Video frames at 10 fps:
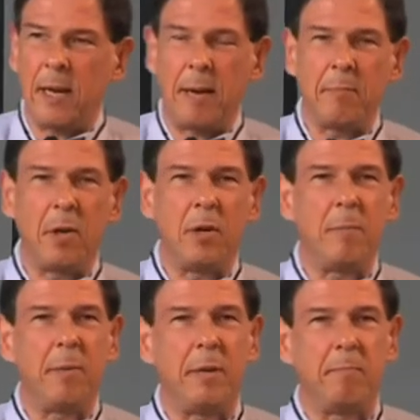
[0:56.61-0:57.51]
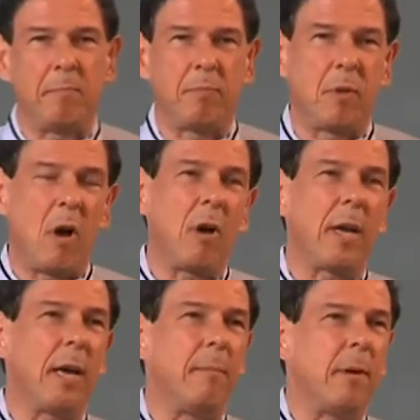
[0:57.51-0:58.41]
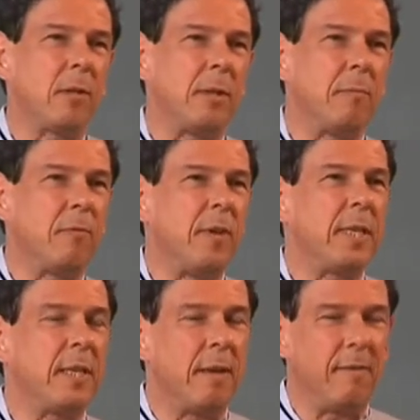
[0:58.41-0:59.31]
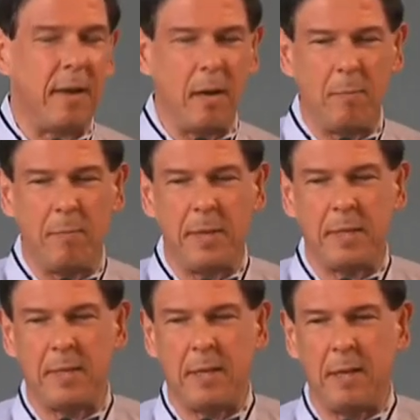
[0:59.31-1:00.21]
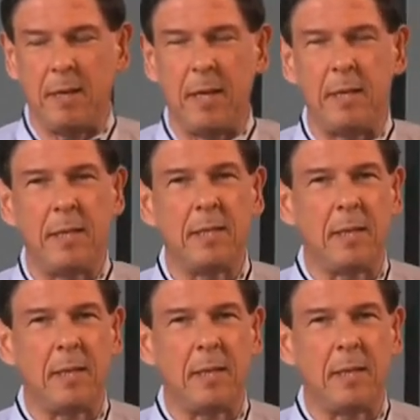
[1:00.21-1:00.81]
I'm going to be talking about some recent developments in this